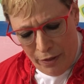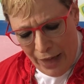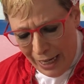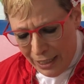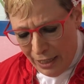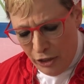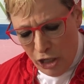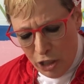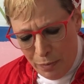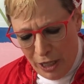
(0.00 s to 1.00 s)
That
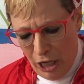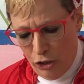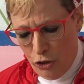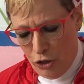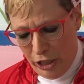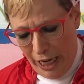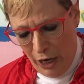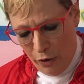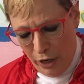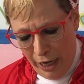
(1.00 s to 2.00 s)
just because you're
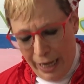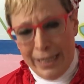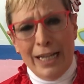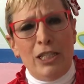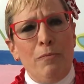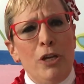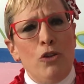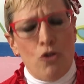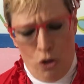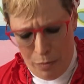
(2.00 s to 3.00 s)
scared, it doesn't mean
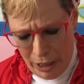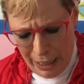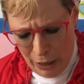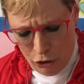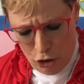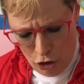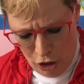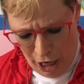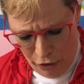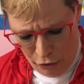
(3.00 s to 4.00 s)
you should be allowed to
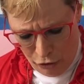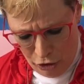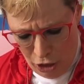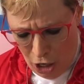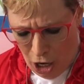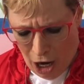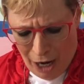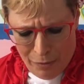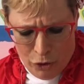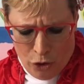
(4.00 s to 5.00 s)
hurt others.
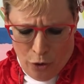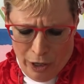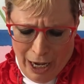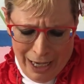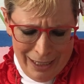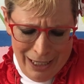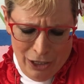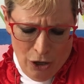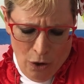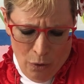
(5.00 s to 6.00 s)
I'm sorry, I
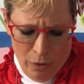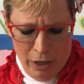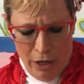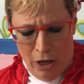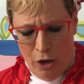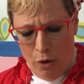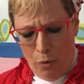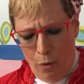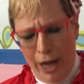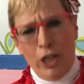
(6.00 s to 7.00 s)
didn't know.
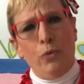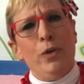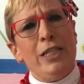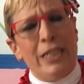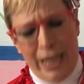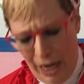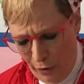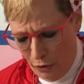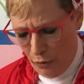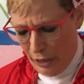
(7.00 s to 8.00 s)
Why do we
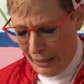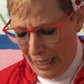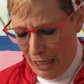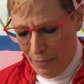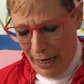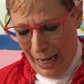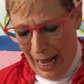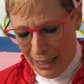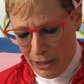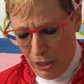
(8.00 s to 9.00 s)
scare you? The ladybug
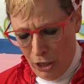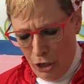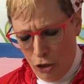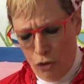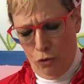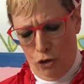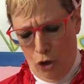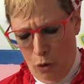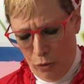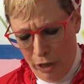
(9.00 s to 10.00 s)
asked. You
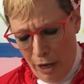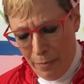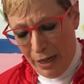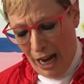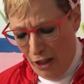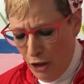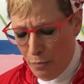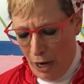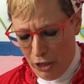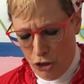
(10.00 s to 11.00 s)
don't, but other
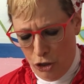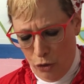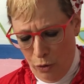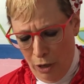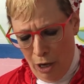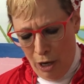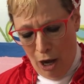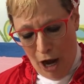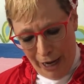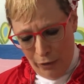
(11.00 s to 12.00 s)
bugs do.
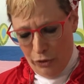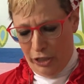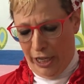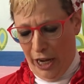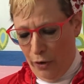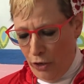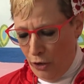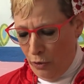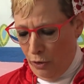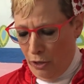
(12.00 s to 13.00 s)
I don't scare
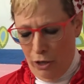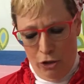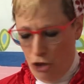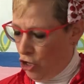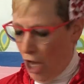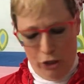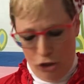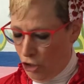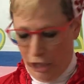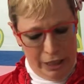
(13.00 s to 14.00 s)
you? The child
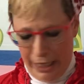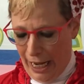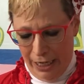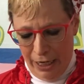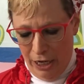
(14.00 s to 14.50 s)
shook his head.